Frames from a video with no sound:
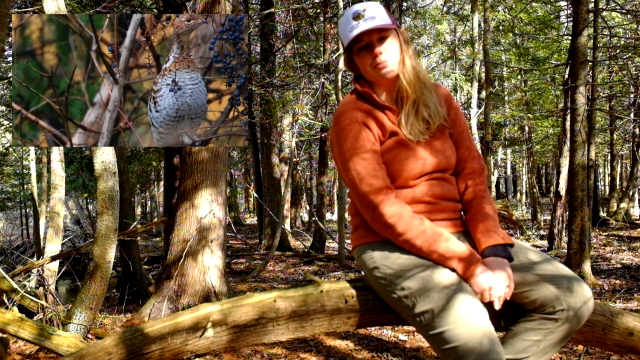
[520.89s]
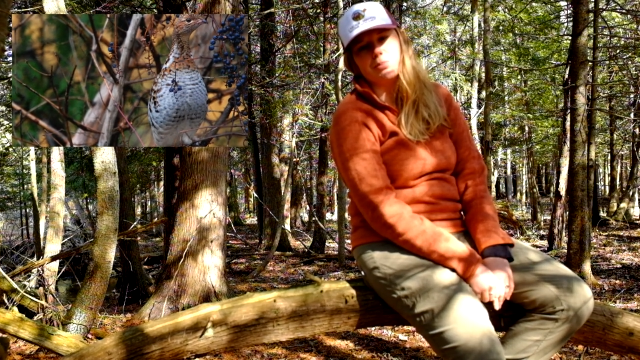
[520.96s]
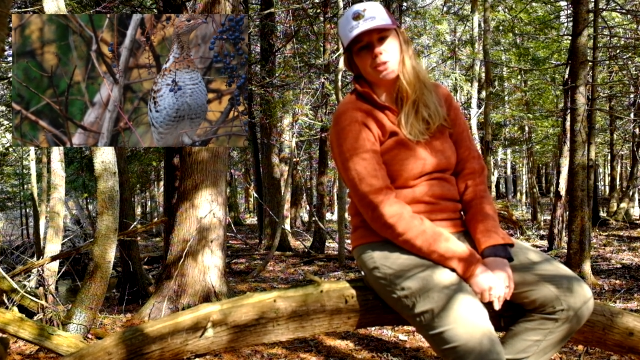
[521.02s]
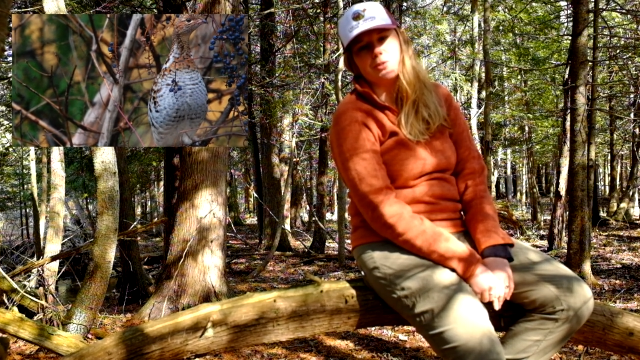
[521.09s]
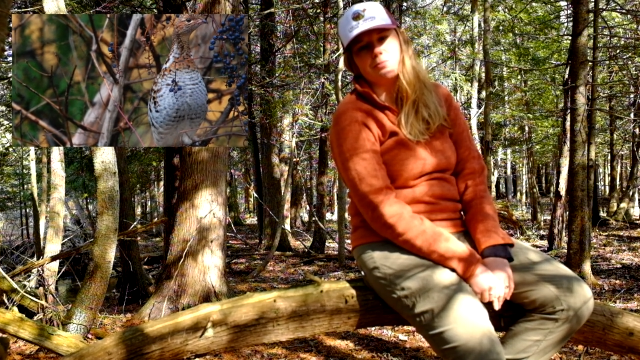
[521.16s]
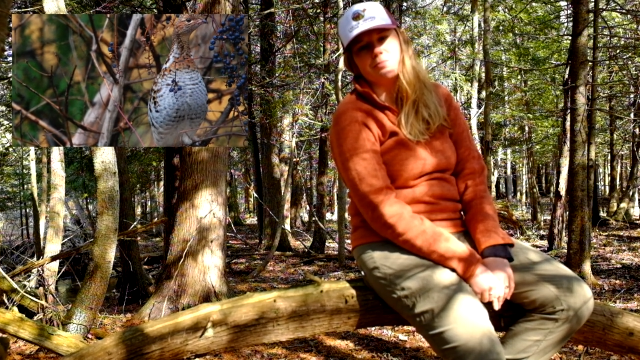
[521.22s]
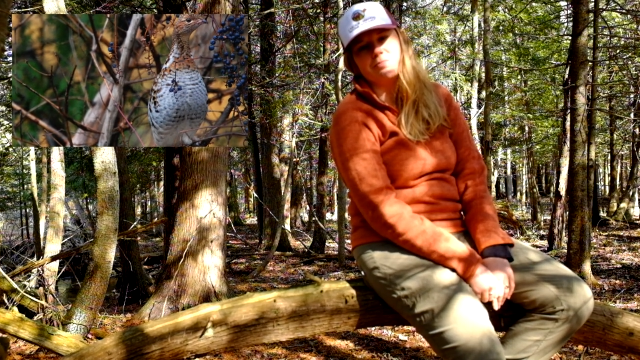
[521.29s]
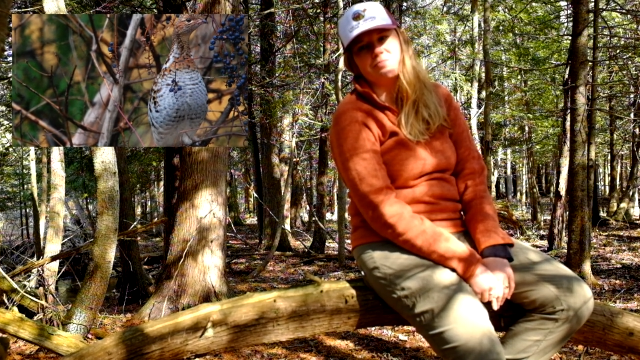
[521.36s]
but
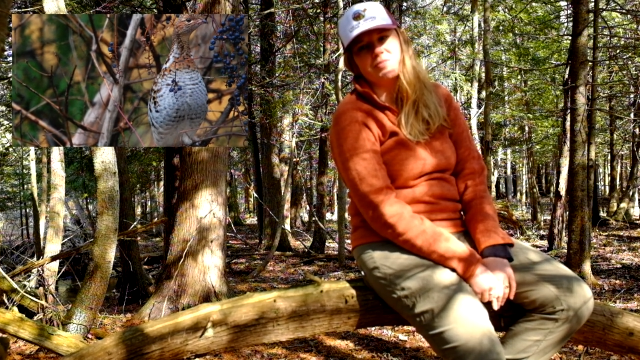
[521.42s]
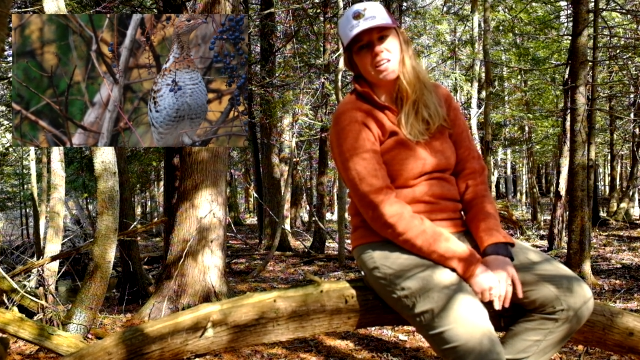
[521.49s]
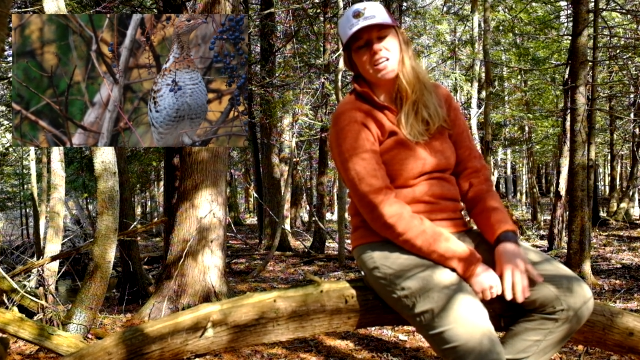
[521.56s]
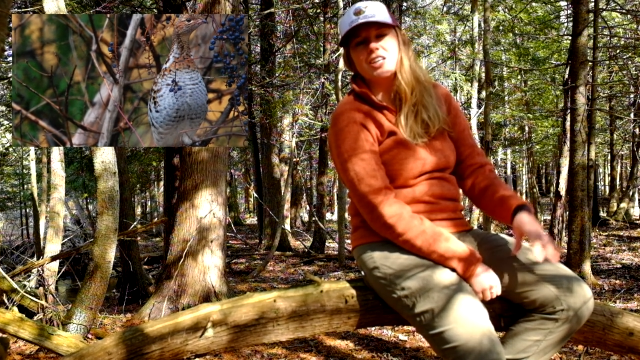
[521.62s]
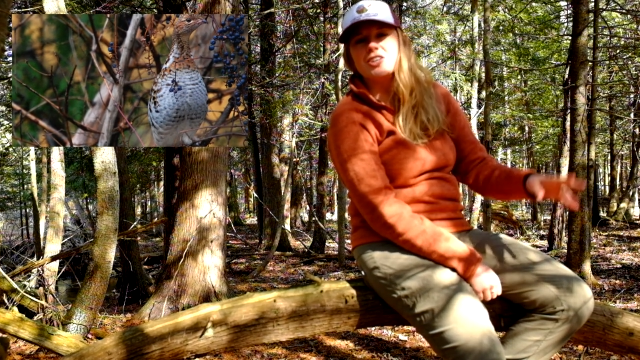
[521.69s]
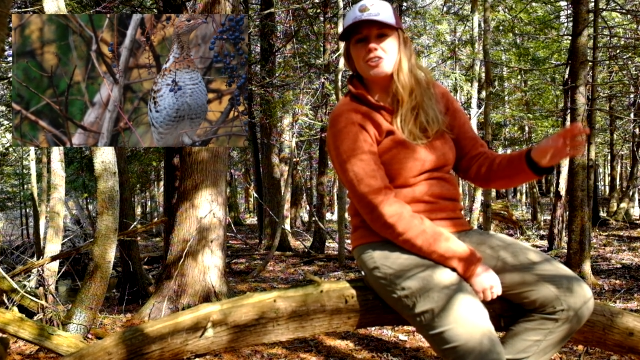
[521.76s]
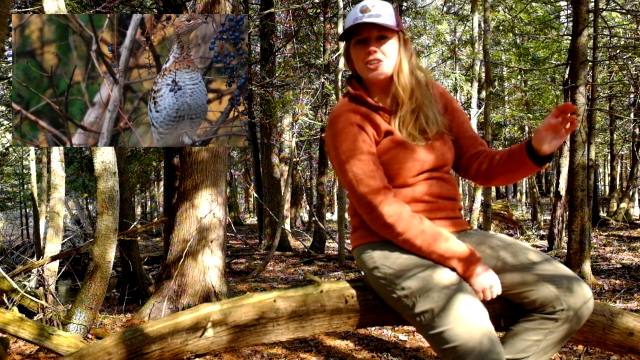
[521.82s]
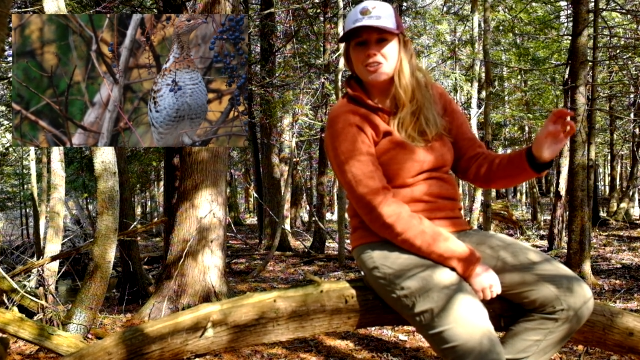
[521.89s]

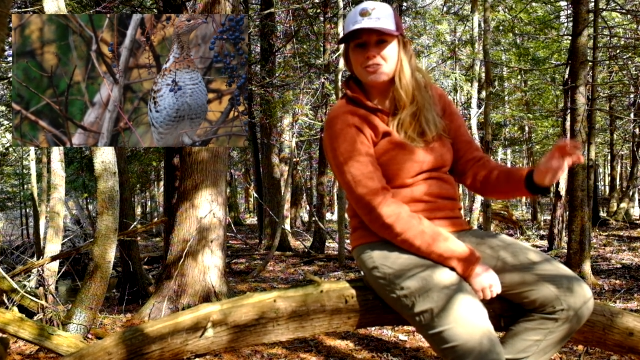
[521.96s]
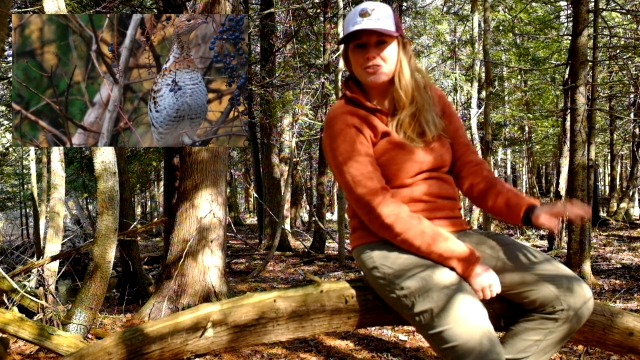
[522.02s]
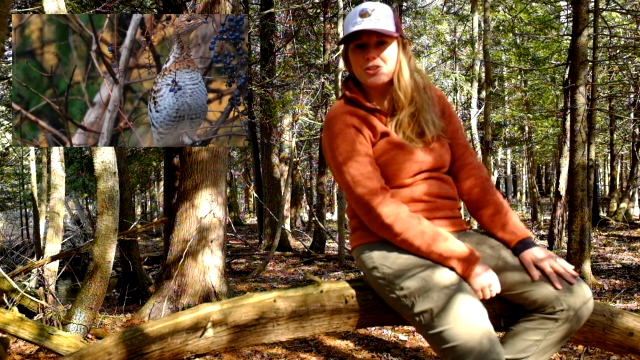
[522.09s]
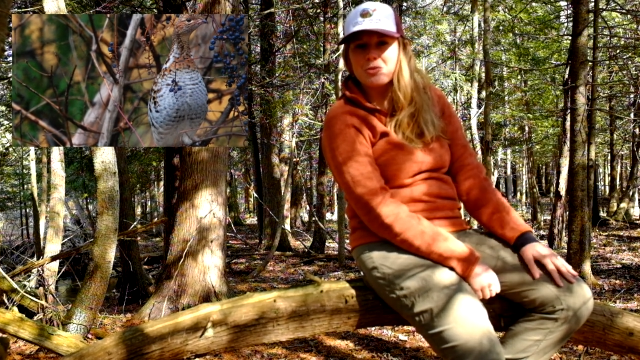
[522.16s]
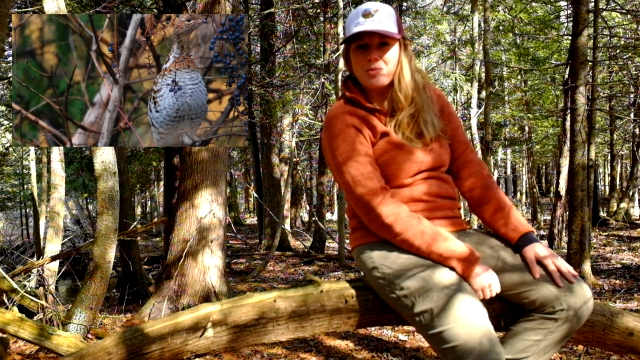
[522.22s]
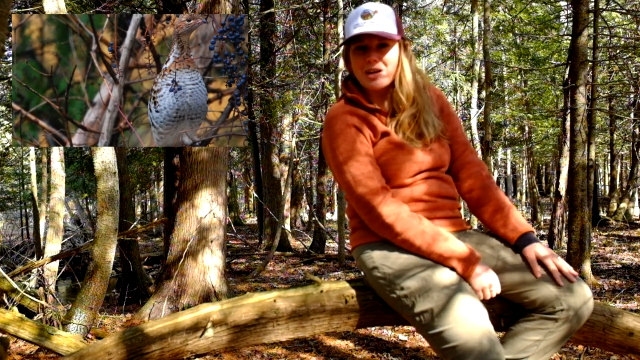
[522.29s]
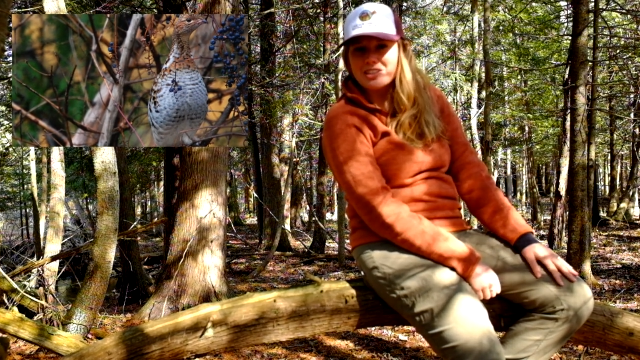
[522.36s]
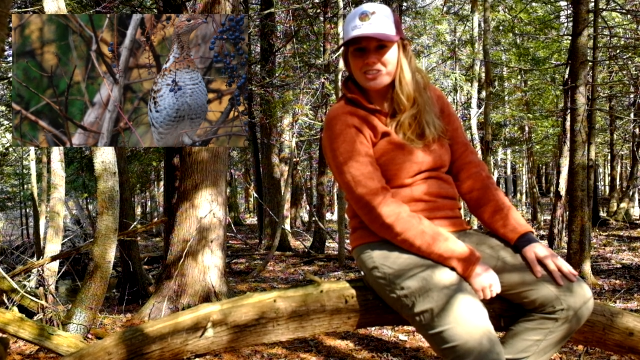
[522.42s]
you can use your
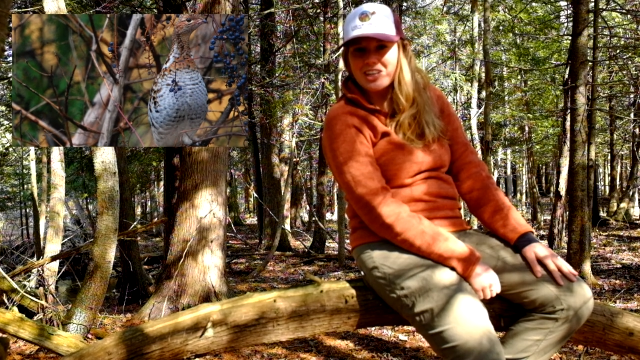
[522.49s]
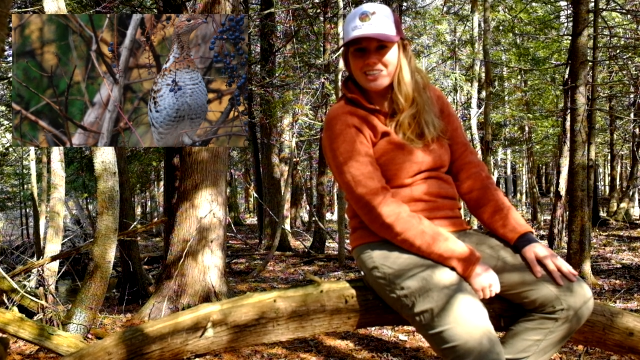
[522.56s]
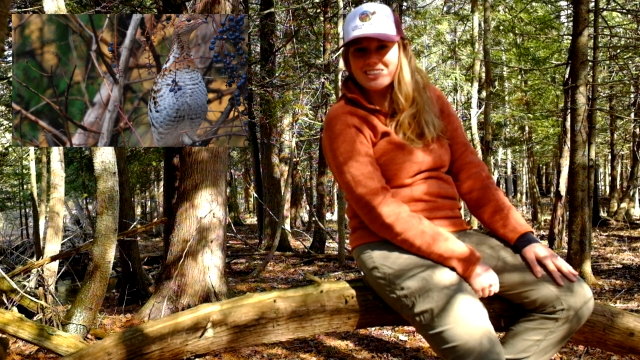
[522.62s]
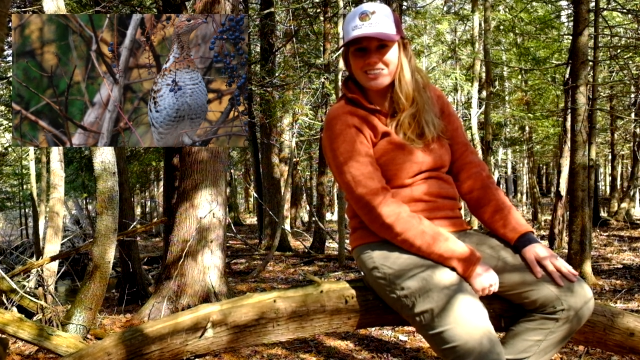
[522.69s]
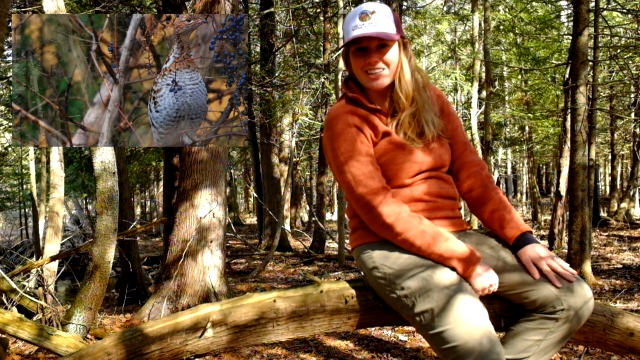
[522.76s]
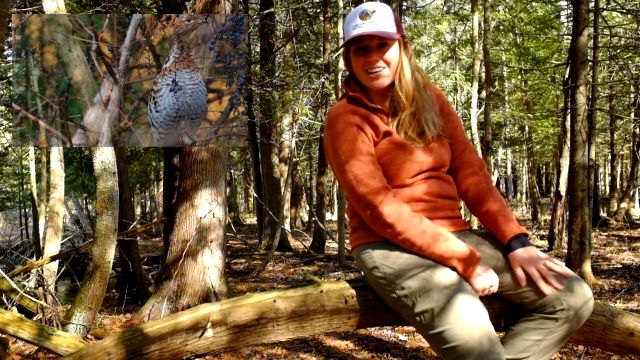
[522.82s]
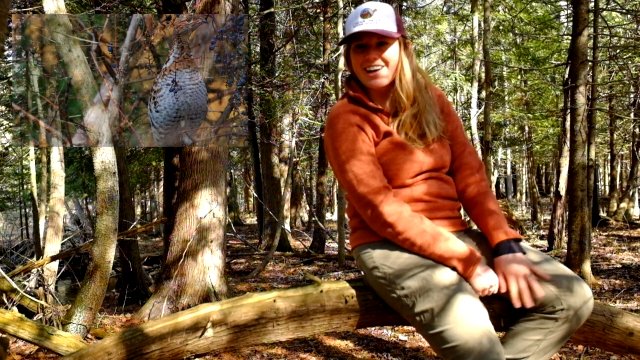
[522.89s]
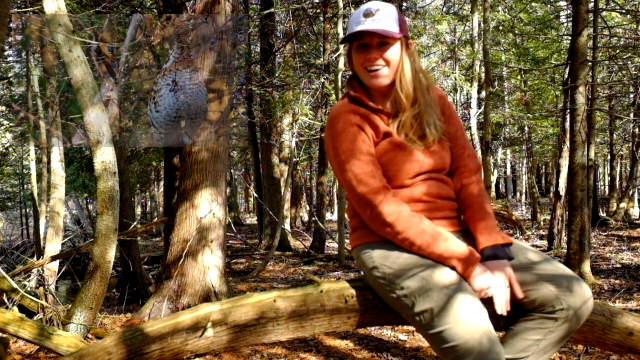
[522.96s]
imagination.